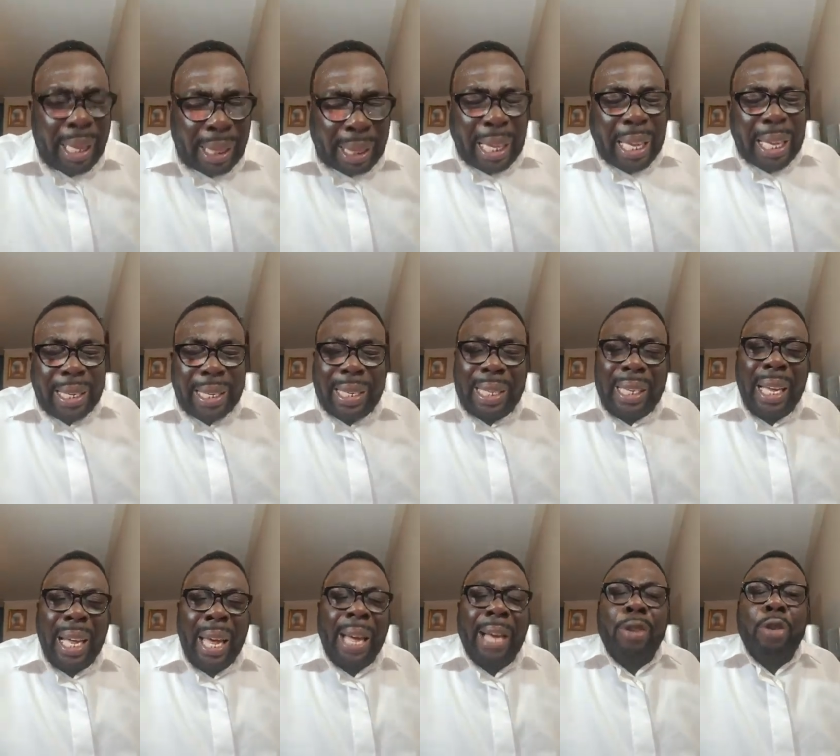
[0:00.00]

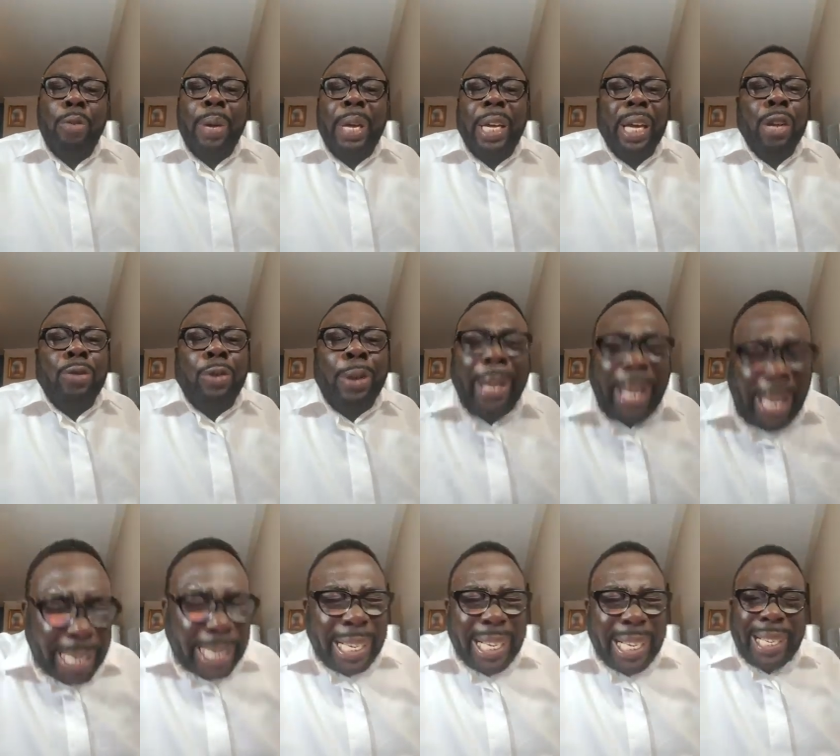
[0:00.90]
things and you begin to
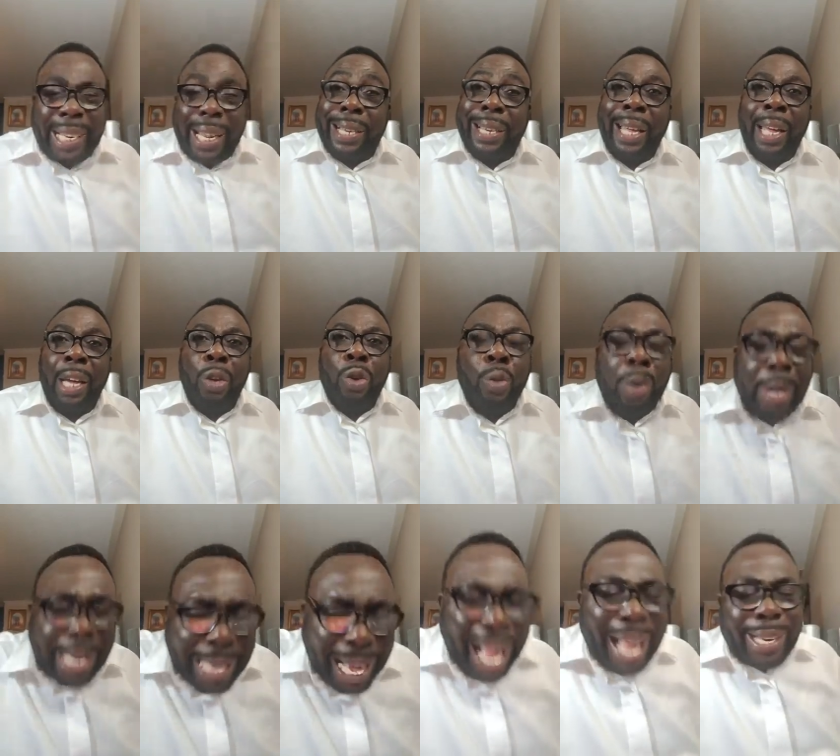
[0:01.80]
eat it and
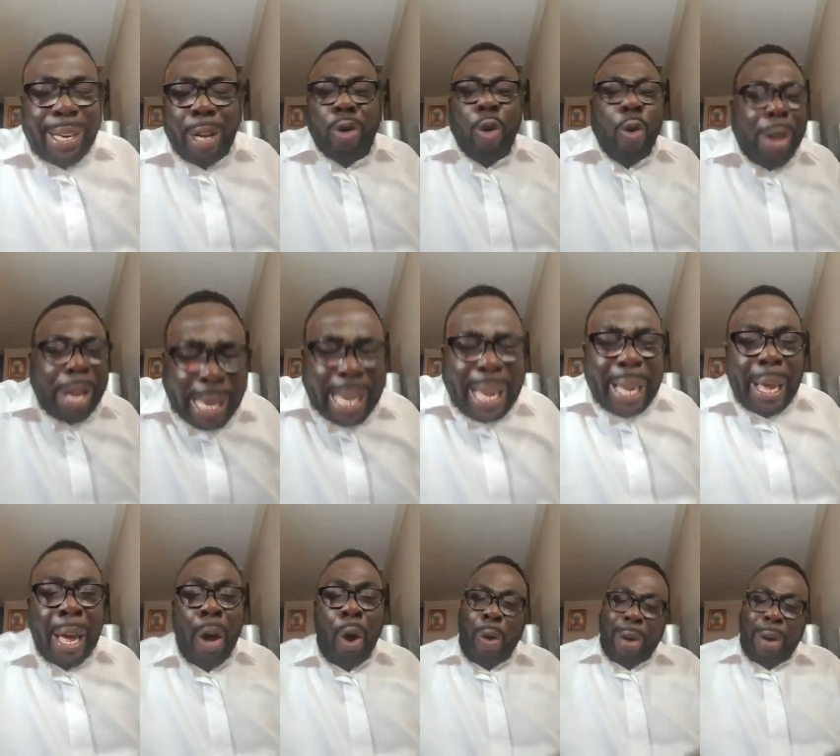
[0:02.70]
you die. They don't care.